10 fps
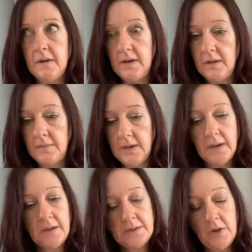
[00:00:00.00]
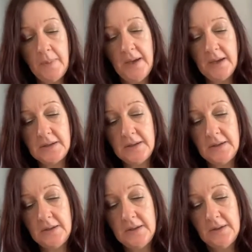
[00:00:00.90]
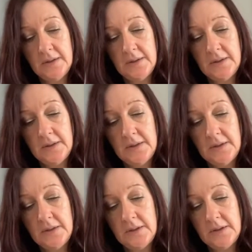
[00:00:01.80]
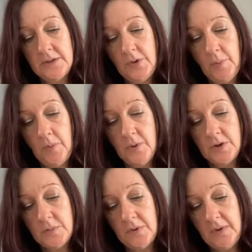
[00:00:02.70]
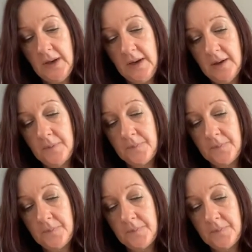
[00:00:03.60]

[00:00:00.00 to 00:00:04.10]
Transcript: I'm like, stop it. Superwash Merino.